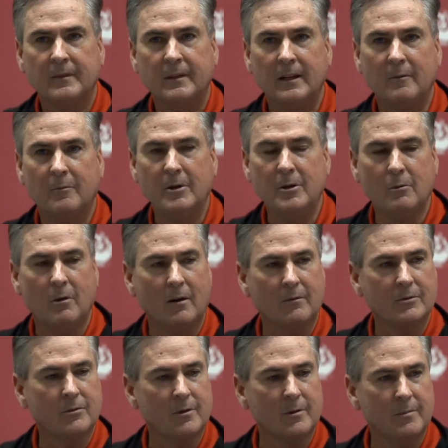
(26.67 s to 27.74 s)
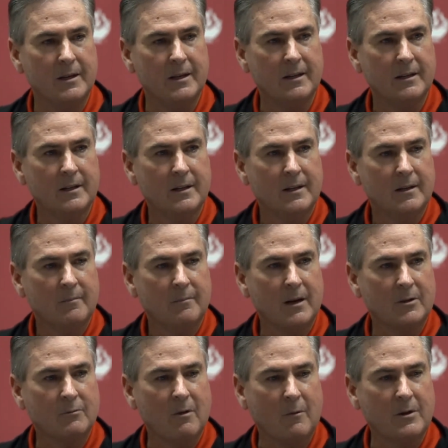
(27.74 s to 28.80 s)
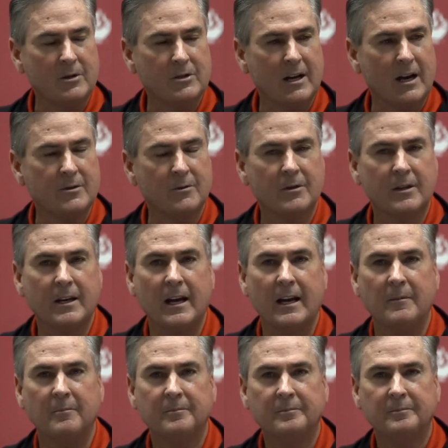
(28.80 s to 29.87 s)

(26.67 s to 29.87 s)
And we knew what it was going to be. That's why we scheduled the game.